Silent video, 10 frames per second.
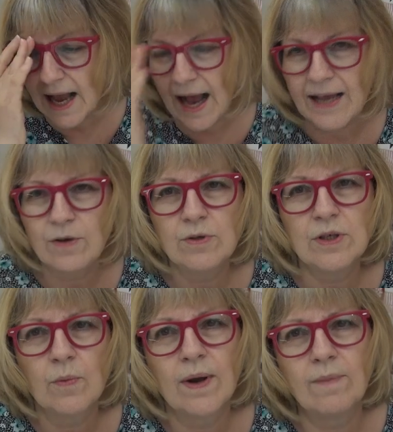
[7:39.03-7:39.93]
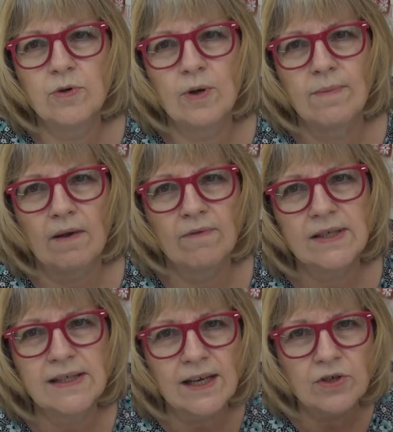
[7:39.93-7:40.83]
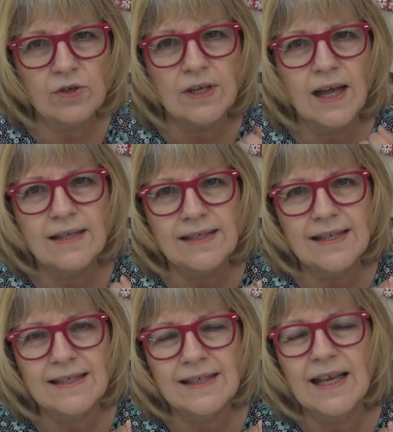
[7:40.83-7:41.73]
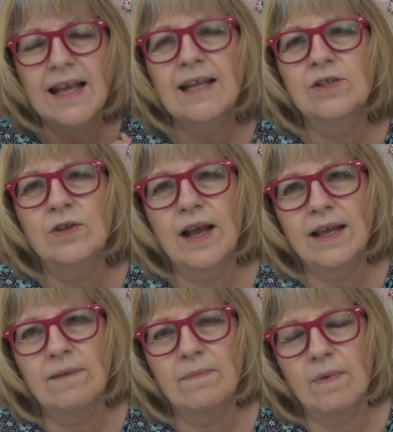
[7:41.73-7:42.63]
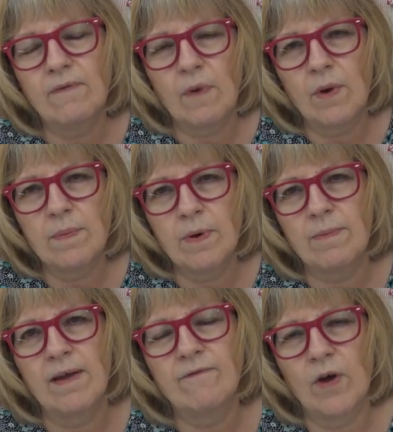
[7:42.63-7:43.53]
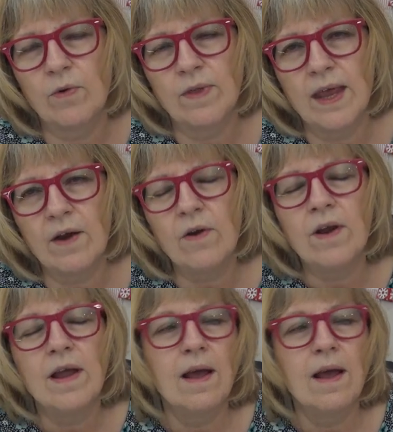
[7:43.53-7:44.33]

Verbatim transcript: I use it when I'm doing my wrist exercises, so that I can, if I want to put my phone there.